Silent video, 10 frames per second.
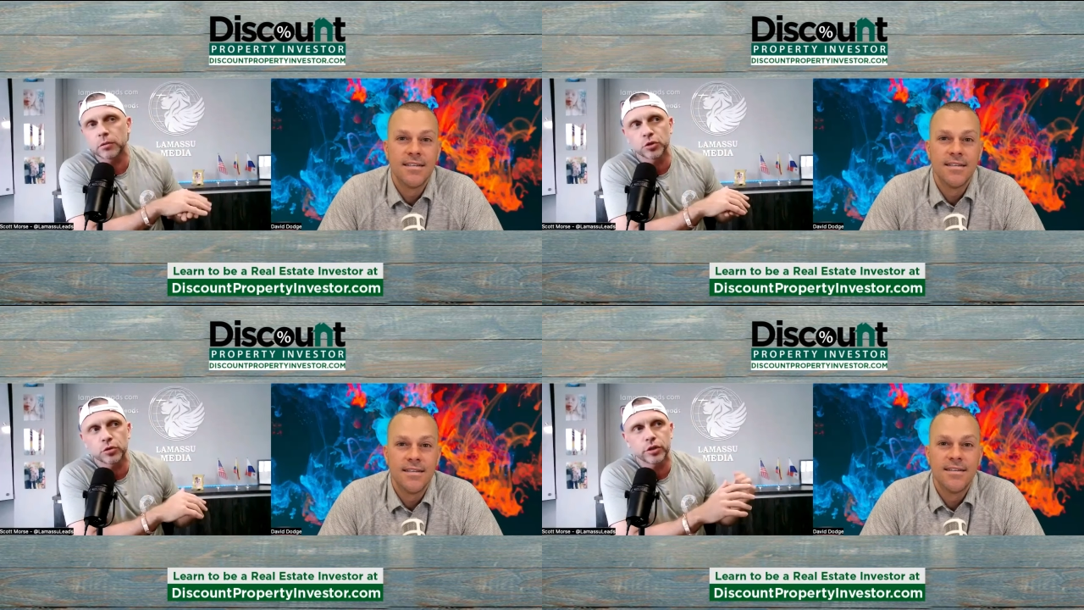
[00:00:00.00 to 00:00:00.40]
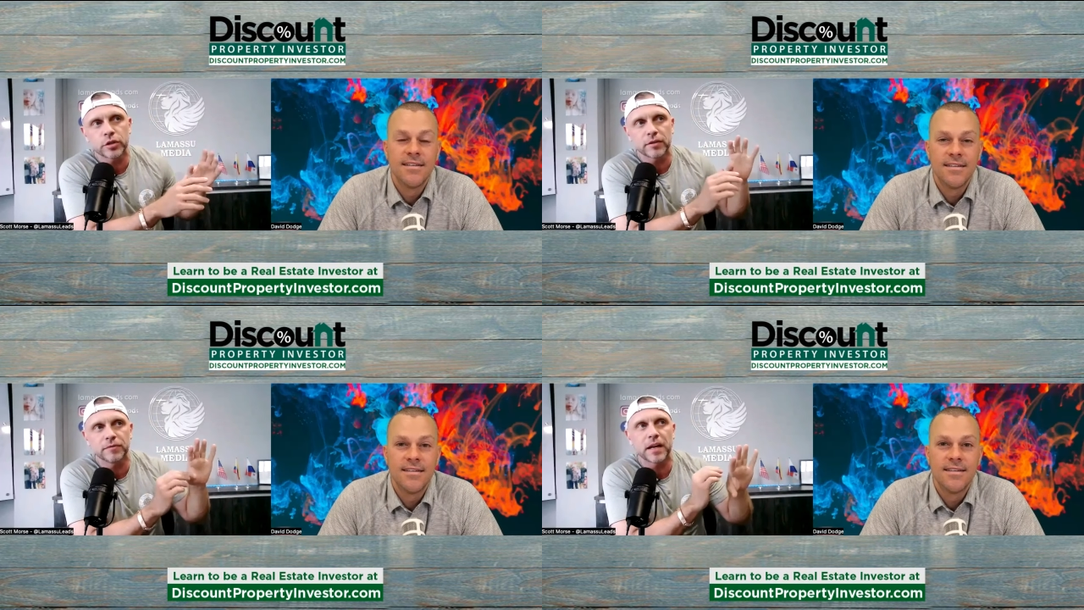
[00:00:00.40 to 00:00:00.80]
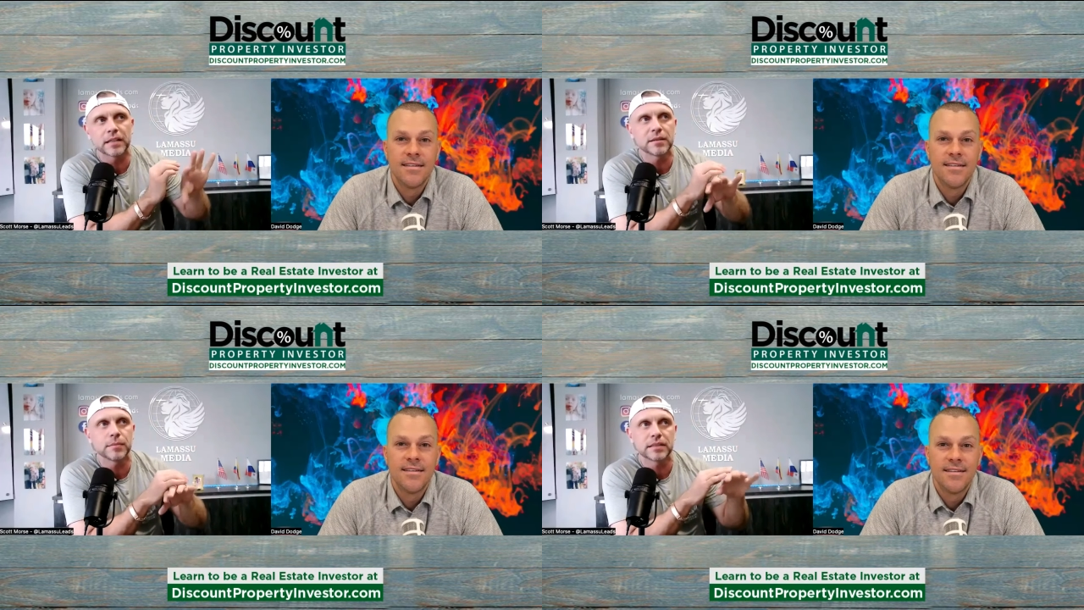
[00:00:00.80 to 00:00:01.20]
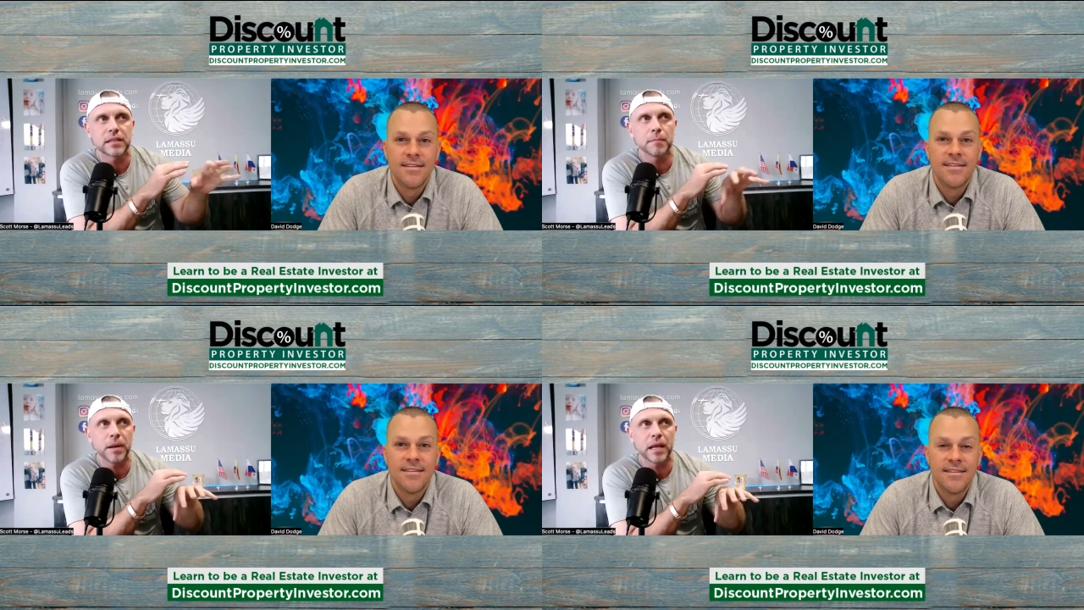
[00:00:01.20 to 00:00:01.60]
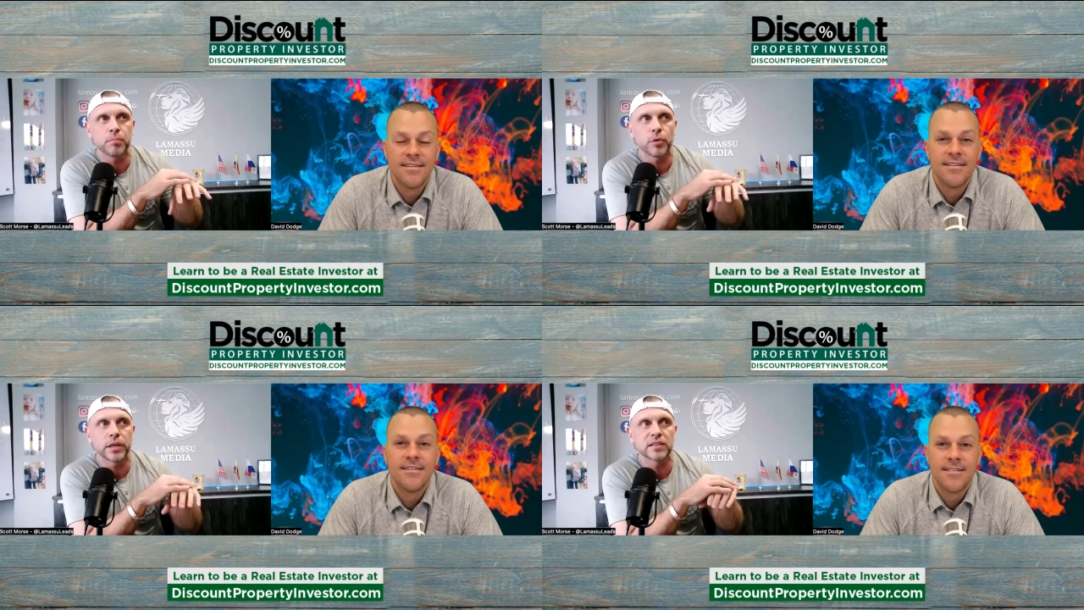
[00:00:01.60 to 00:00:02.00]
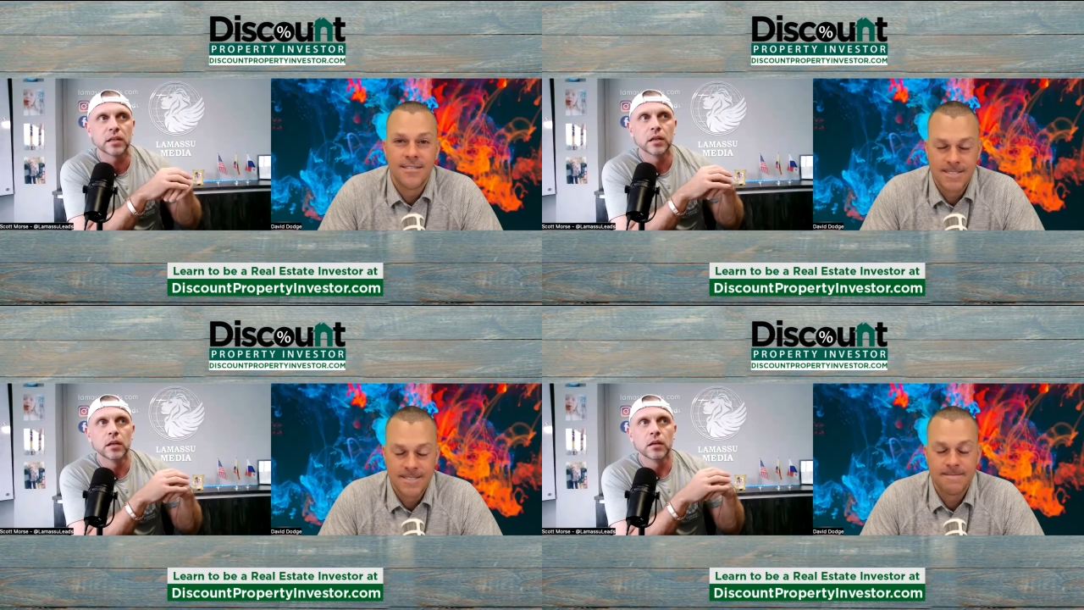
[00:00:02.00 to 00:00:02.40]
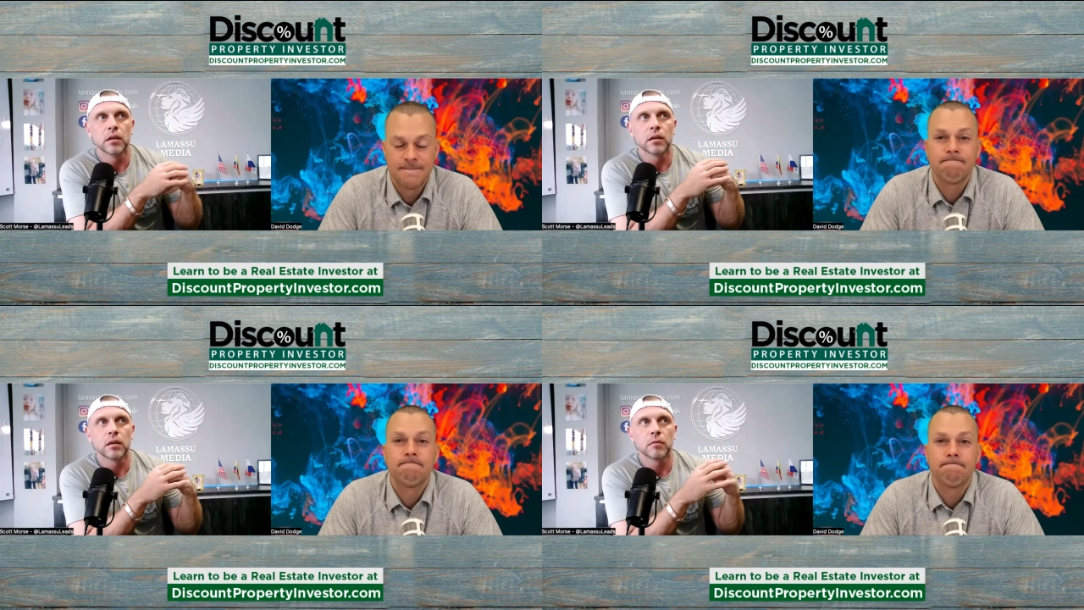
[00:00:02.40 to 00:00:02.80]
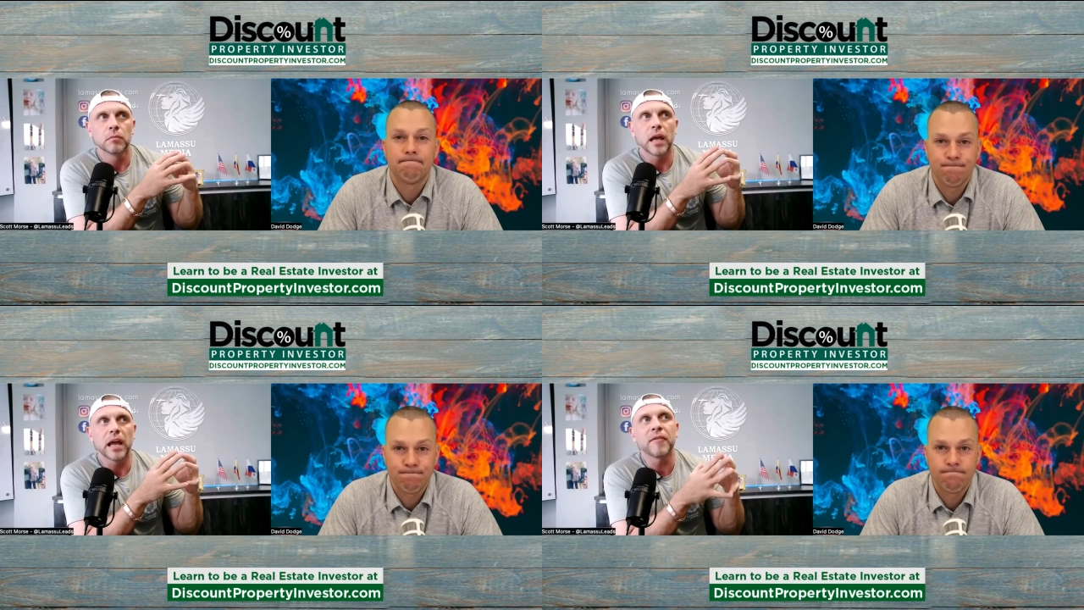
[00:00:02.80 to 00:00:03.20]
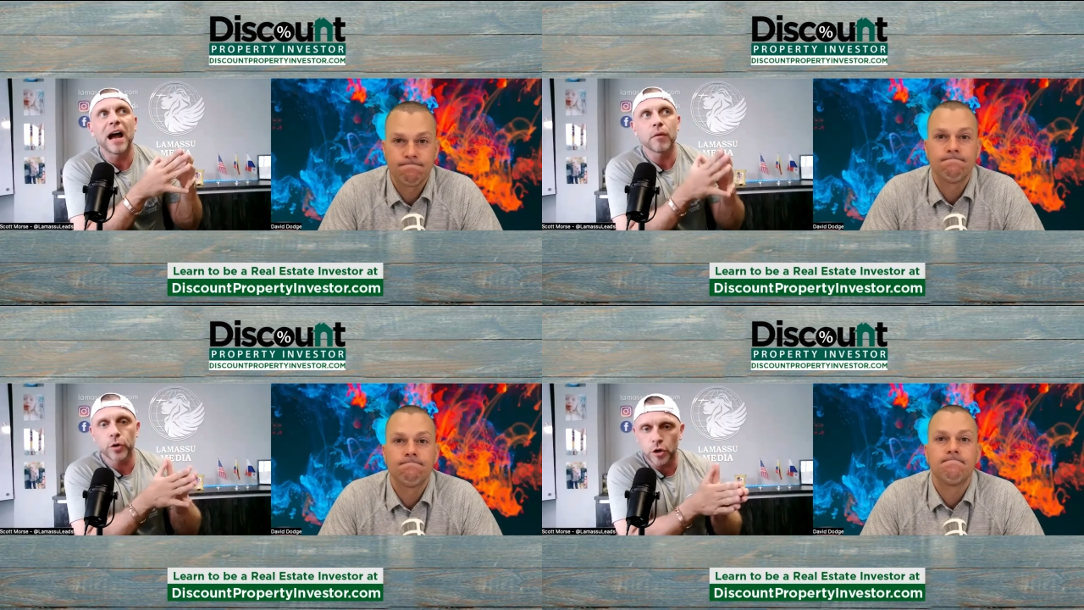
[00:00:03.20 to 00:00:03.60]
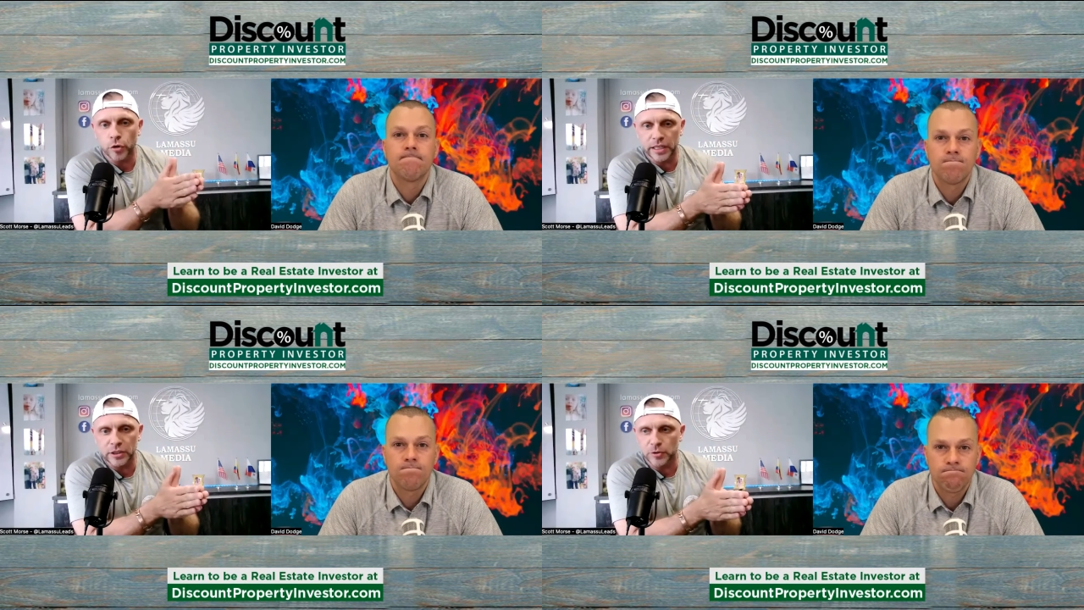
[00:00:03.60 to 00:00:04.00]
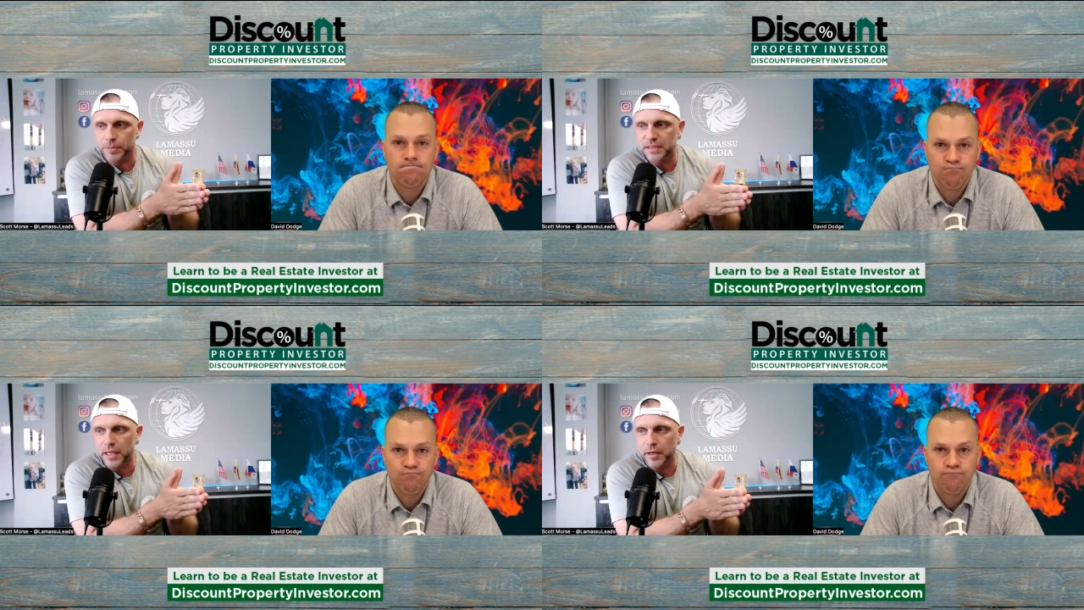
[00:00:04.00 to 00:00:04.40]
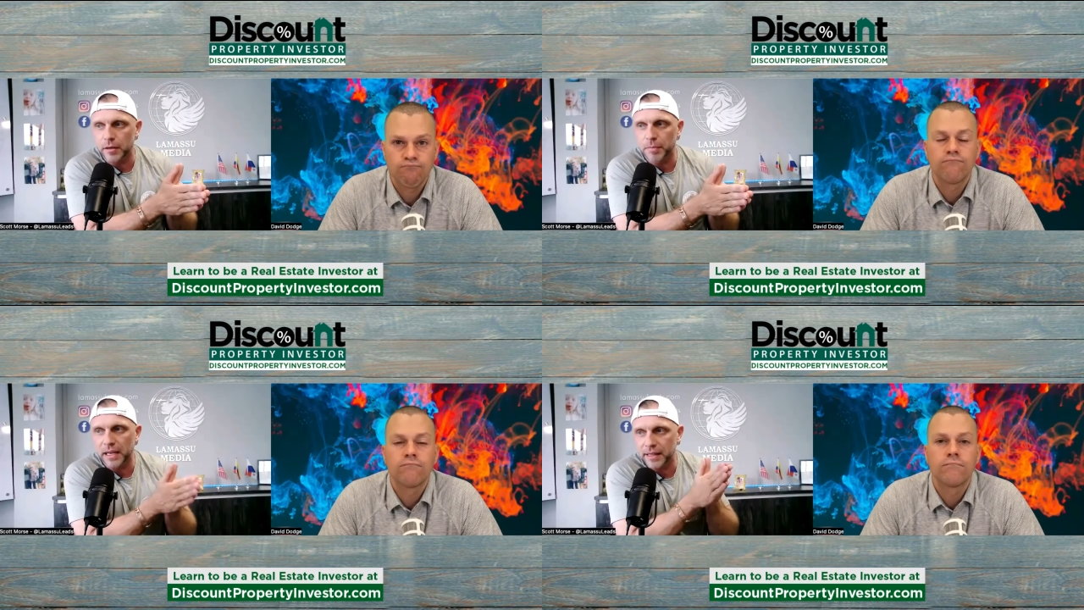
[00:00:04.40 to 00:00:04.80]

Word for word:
Speaker 1: I'm sure you could find some of the same pain points. If I were to go to Egypt and set it up, I